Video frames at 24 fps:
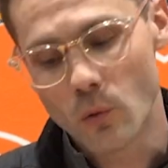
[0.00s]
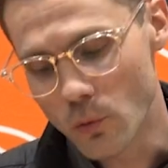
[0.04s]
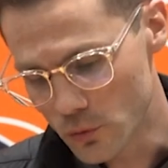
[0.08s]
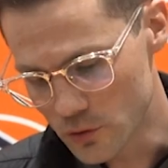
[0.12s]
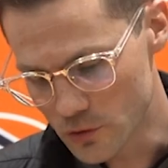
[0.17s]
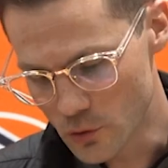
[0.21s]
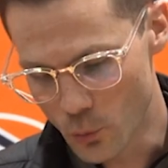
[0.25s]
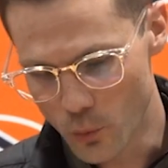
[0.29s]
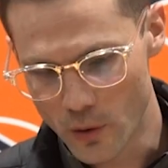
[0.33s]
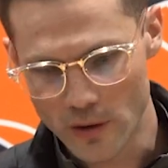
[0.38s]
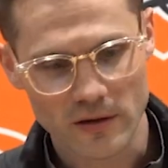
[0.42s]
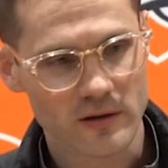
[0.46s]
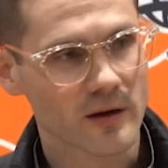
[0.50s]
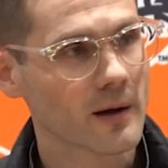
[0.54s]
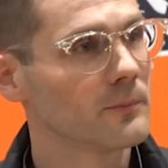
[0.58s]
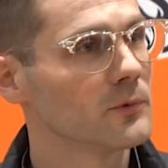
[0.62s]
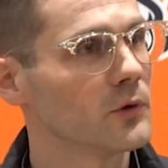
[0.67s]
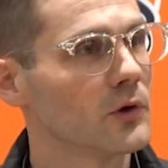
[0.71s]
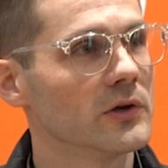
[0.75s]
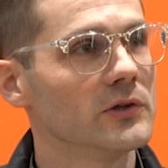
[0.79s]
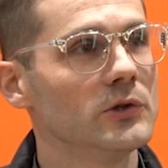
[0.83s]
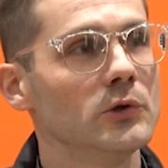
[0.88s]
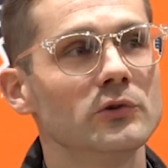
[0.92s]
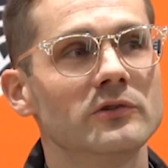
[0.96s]
Or do you want to come
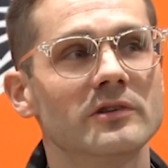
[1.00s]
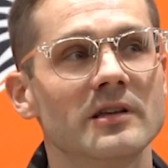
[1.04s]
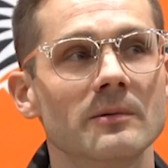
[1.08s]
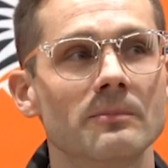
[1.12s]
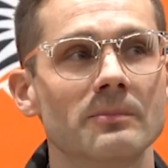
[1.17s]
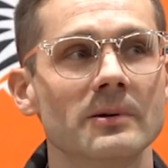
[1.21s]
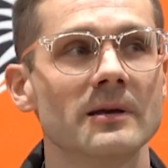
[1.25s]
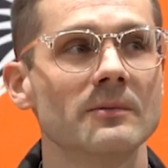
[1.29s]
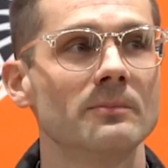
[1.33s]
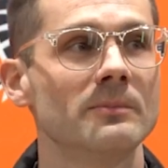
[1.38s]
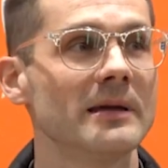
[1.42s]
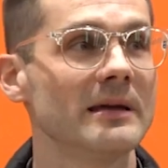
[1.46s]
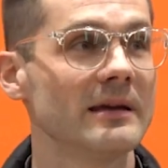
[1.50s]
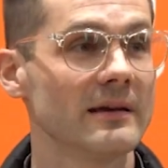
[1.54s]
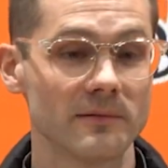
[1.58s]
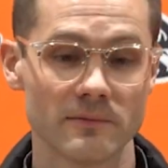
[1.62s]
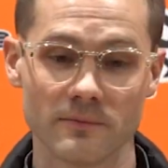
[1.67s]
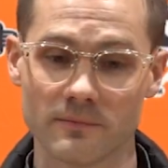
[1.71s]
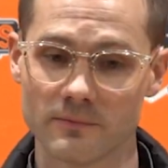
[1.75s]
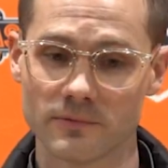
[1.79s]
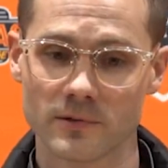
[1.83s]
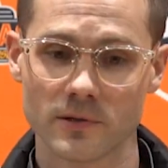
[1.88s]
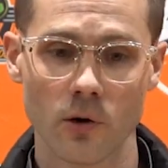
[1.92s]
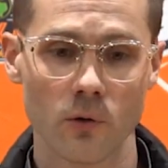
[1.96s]
to a UTPB
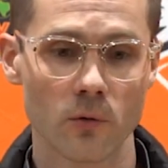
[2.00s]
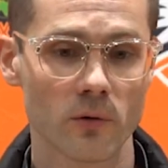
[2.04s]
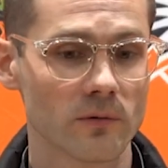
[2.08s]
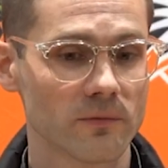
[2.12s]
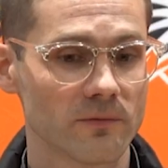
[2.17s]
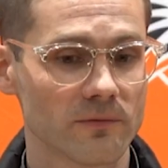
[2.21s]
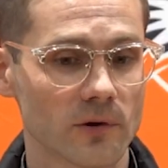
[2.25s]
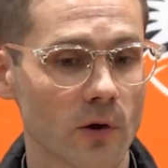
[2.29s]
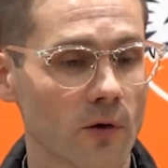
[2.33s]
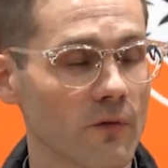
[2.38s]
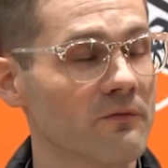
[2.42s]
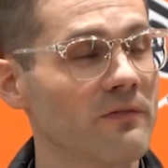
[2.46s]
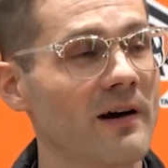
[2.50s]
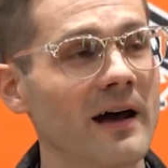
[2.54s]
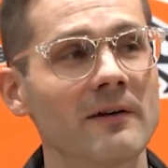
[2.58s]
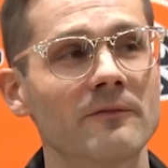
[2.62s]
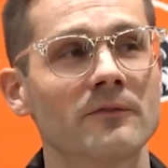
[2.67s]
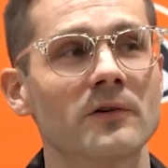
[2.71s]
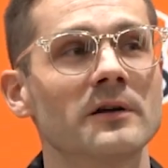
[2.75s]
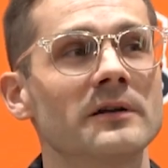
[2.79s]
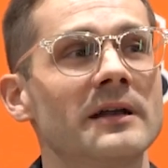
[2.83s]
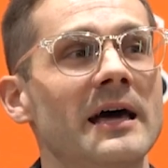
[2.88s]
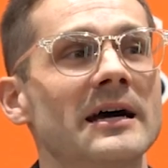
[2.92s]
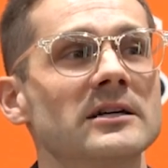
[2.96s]
and go fight
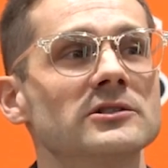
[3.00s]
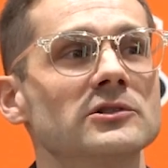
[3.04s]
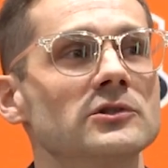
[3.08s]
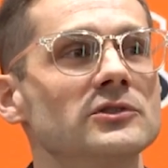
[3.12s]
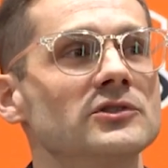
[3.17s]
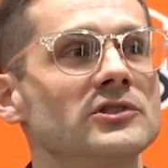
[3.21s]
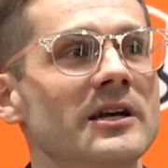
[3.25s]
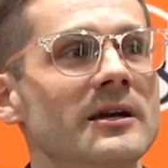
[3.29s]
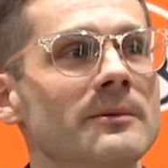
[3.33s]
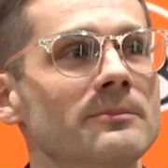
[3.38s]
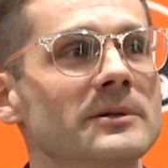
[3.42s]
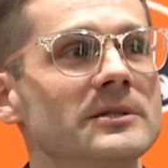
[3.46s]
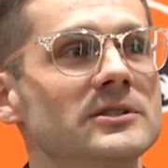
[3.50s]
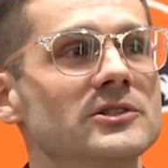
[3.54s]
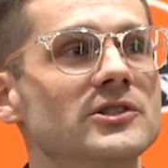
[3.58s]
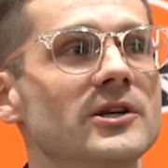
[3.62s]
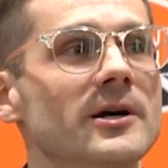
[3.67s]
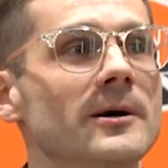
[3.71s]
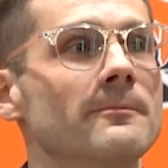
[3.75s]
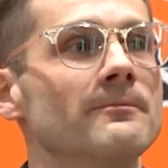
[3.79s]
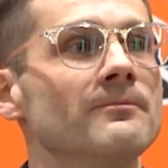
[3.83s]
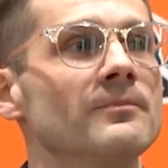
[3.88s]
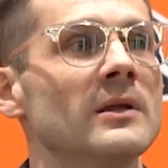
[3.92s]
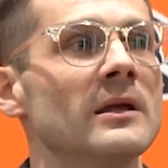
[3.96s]
for a national
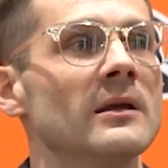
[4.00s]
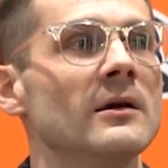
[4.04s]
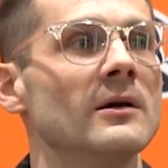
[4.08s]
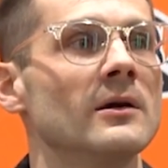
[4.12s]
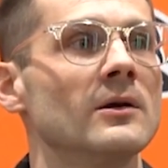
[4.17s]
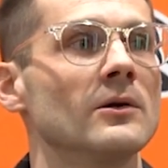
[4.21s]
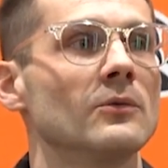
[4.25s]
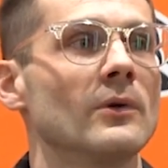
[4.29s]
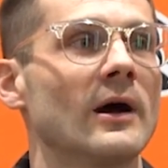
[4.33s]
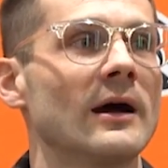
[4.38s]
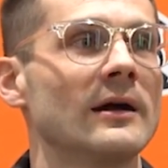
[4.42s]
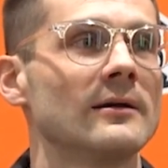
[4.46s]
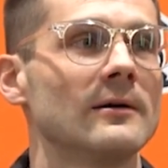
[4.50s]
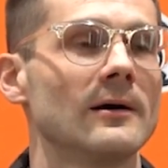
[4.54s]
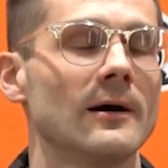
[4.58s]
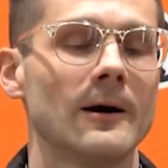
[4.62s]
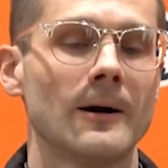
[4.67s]
championship, right?